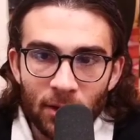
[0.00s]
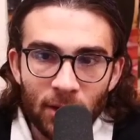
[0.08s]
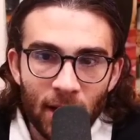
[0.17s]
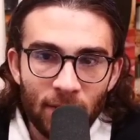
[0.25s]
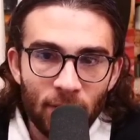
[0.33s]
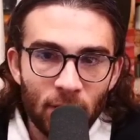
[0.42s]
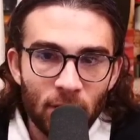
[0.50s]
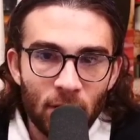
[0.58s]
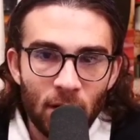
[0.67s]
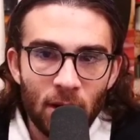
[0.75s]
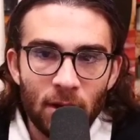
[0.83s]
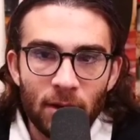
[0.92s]
They're not even
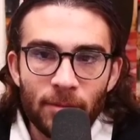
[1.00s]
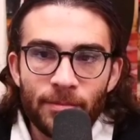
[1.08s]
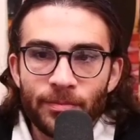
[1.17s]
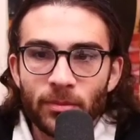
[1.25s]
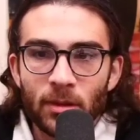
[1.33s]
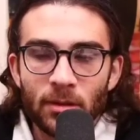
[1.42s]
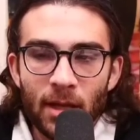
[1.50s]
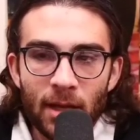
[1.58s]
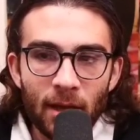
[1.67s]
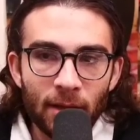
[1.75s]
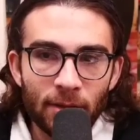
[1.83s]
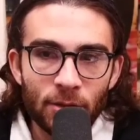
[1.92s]
good.
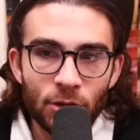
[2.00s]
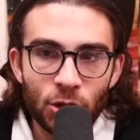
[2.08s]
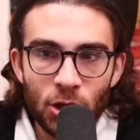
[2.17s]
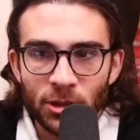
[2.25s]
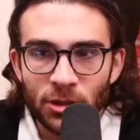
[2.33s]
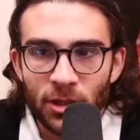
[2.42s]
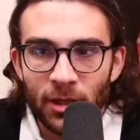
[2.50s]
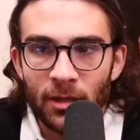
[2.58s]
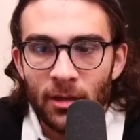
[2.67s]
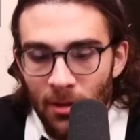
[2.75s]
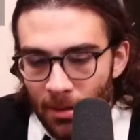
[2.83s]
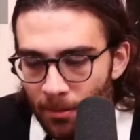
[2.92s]
They got their pushed
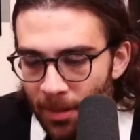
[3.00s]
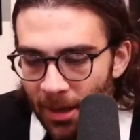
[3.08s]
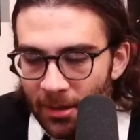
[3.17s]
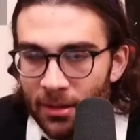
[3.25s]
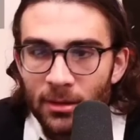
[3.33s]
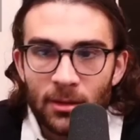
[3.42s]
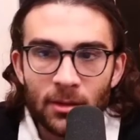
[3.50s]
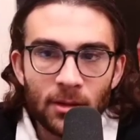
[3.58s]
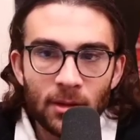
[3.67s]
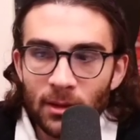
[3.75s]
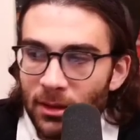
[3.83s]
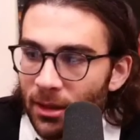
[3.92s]
in by
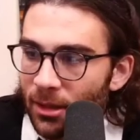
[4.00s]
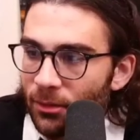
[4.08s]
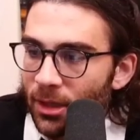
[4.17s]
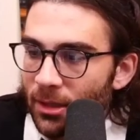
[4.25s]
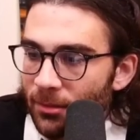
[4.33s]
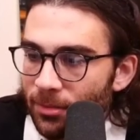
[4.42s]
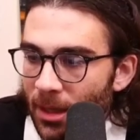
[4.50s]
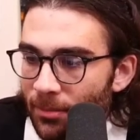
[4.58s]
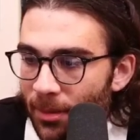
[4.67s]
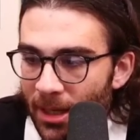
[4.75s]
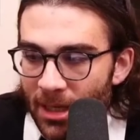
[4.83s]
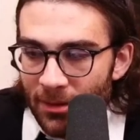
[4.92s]
literally, by,
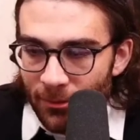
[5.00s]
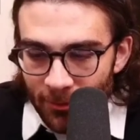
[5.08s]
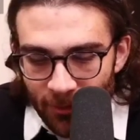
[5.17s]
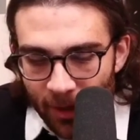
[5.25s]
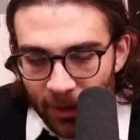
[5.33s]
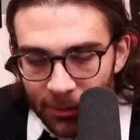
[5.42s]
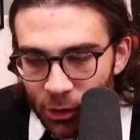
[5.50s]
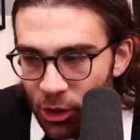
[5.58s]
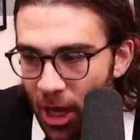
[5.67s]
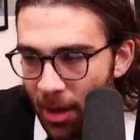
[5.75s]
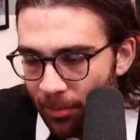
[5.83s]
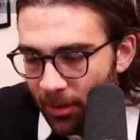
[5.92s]
by even
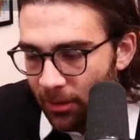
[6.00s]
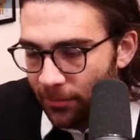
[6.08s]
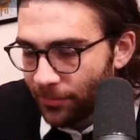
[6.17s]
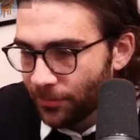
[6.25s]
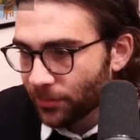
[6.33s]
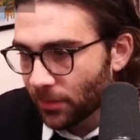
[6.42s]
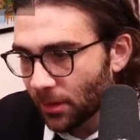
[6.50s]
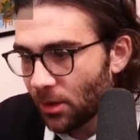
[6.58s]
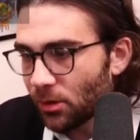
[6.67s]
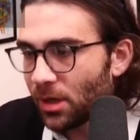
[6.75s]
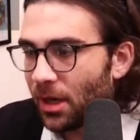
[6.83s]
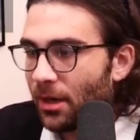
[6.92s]
Chopper.
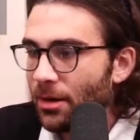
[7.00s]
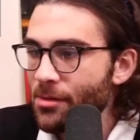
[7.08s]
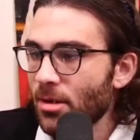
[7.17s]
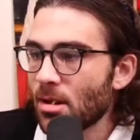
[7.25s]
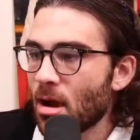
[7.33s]
Okay.